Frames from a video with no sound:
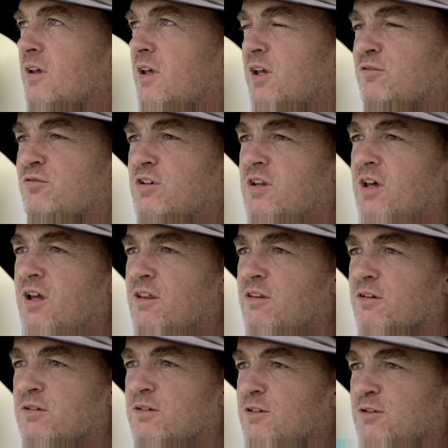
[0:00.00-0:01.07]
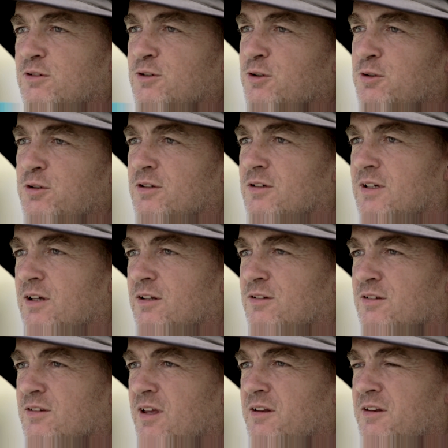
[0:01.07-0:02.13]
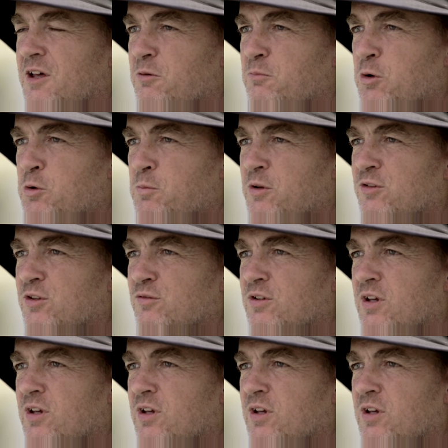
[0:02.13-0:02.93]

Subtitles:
Every day, you know, you get standout moments if